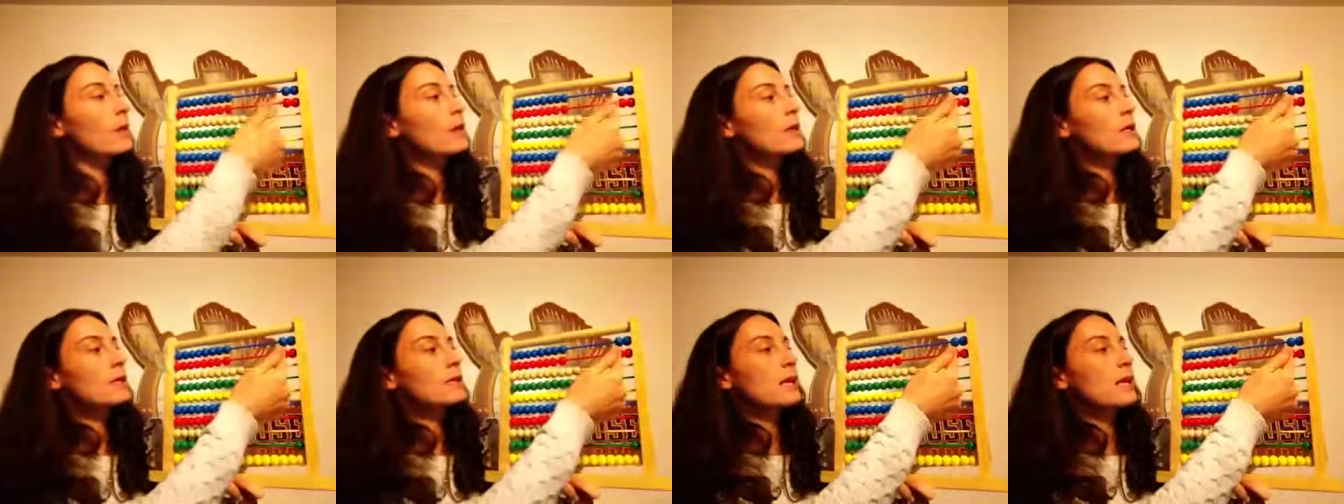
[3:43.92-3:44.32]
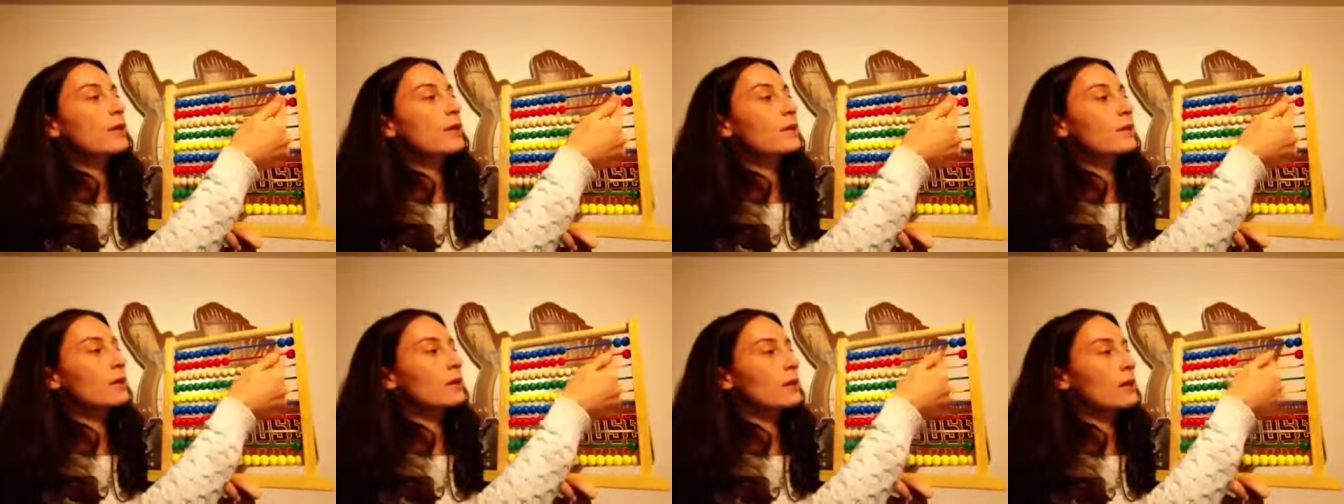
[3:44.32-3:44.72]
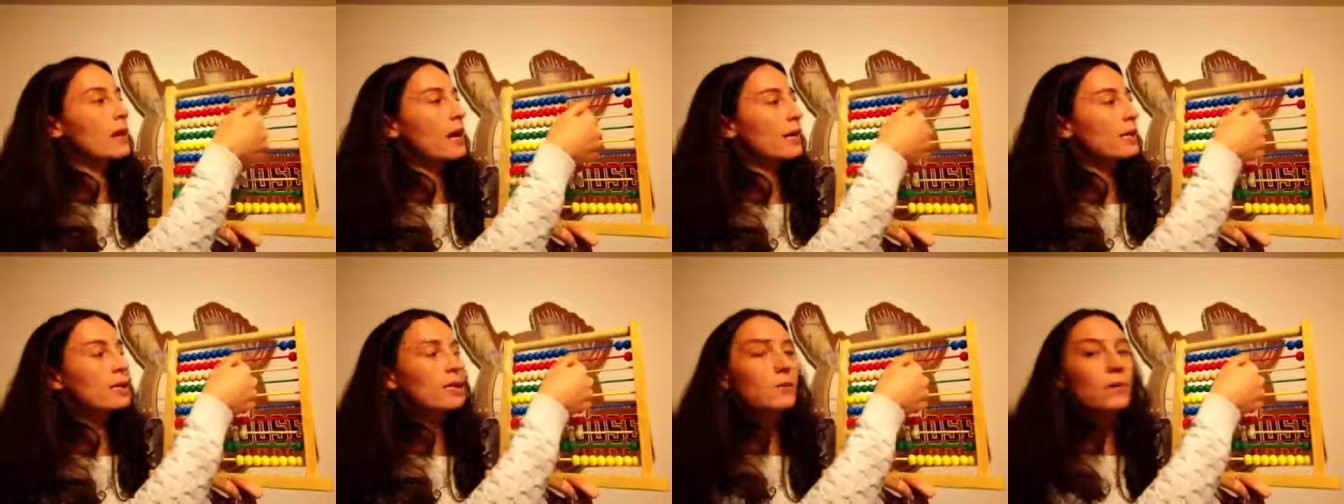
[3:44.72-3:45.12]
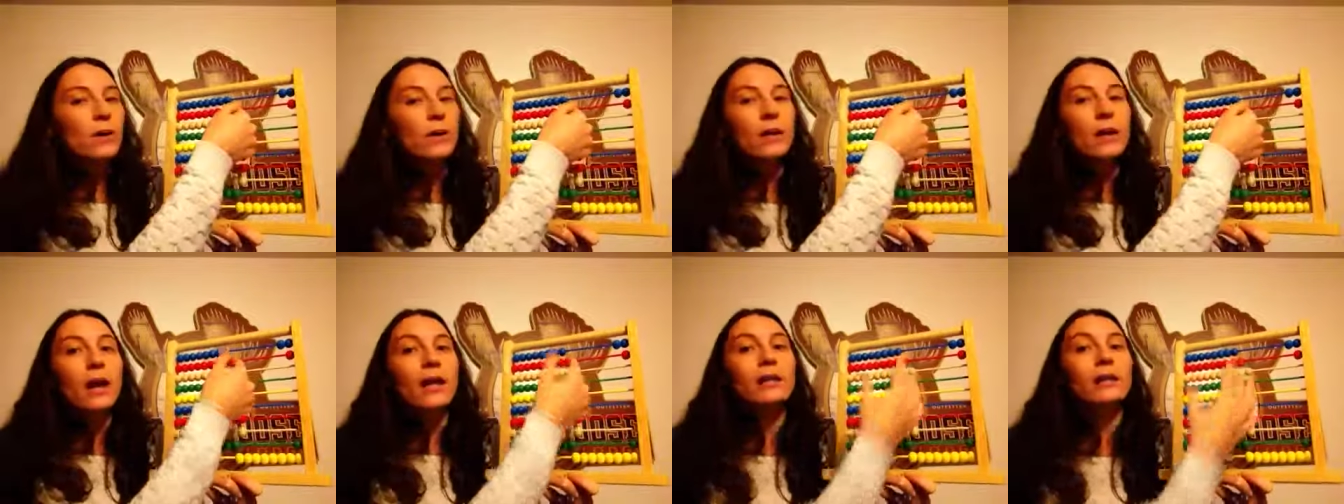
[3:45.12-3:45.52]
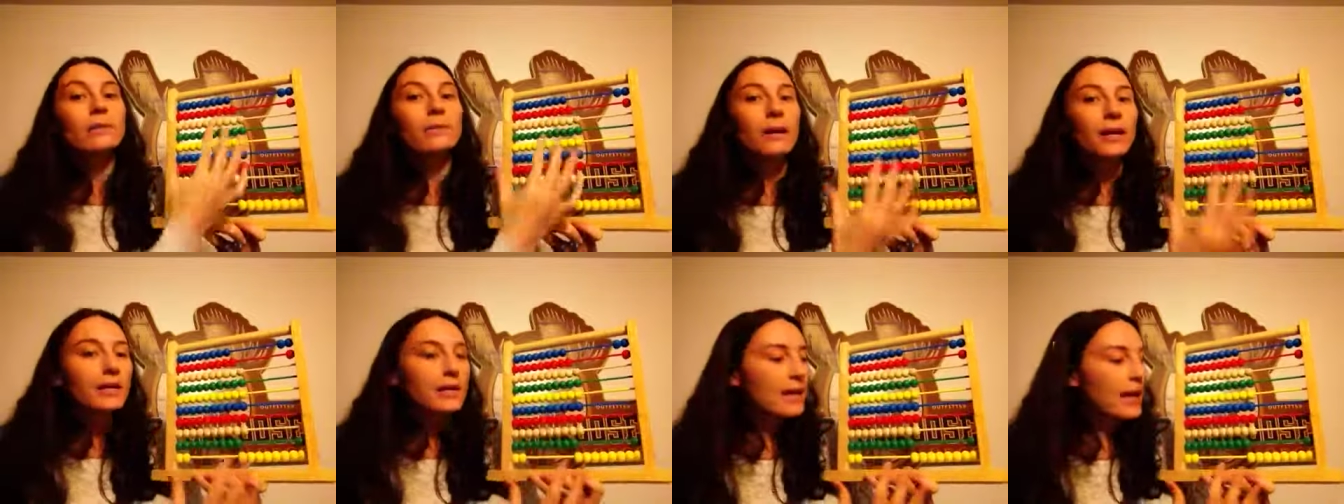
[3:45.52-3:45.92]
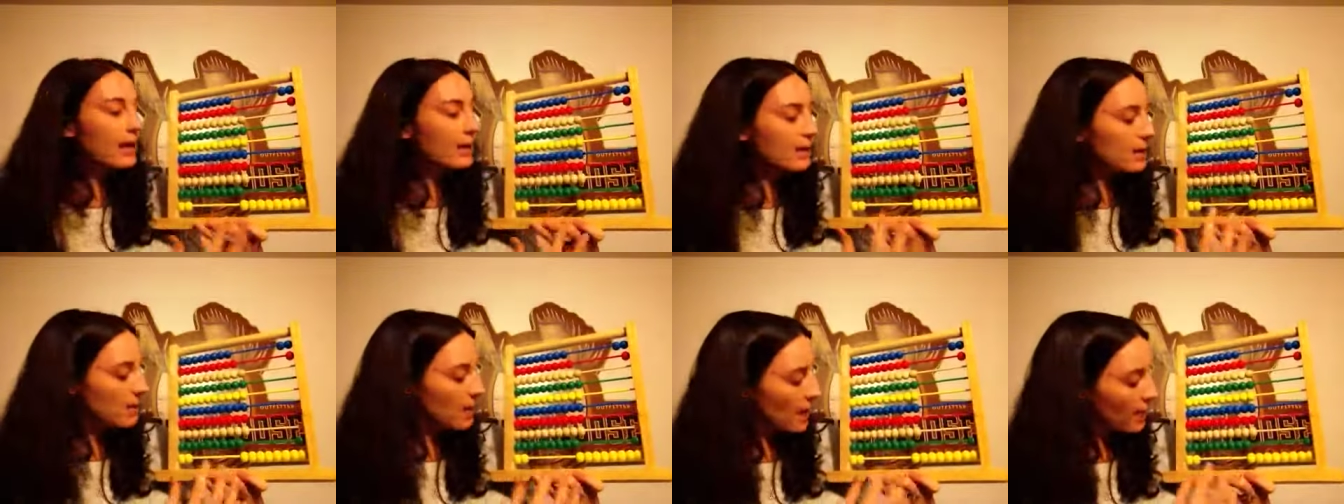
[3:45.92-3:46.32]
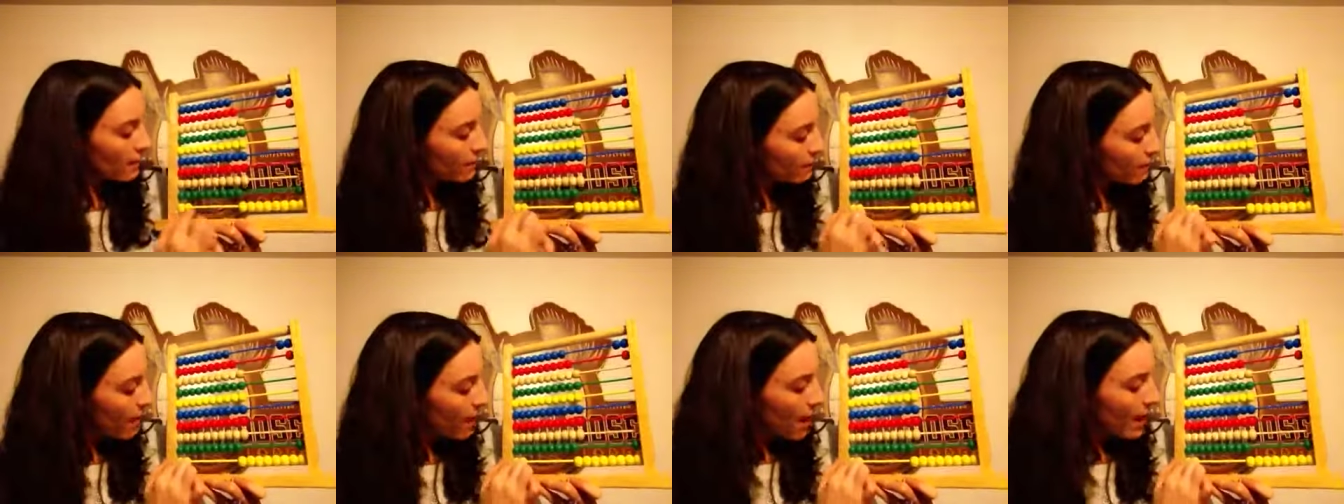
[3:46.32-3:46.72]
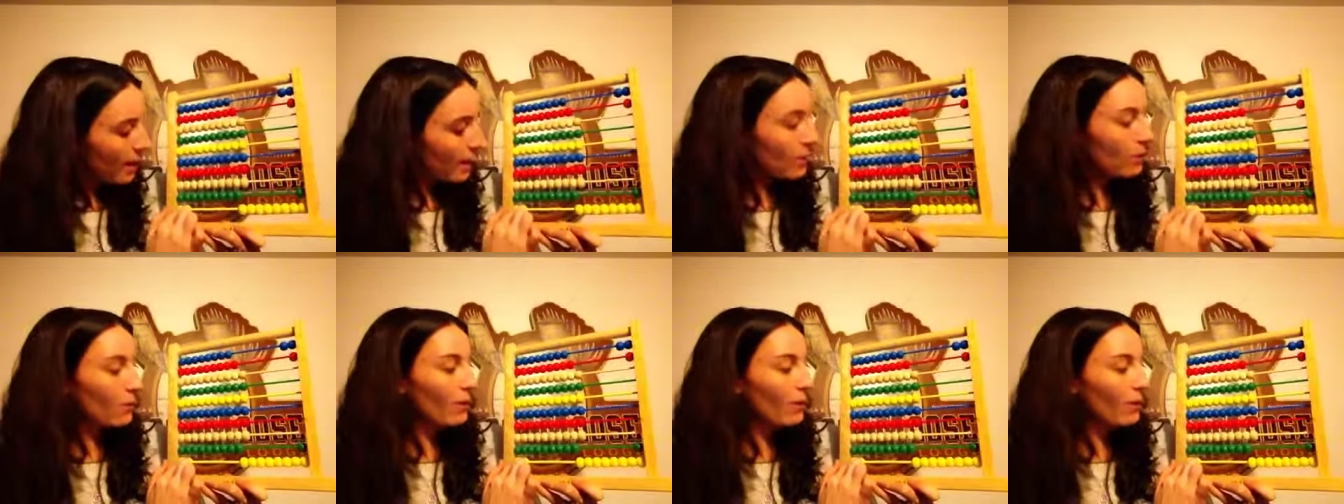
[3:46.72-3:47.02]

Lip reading: Slide over the next one. I need my next set of 9.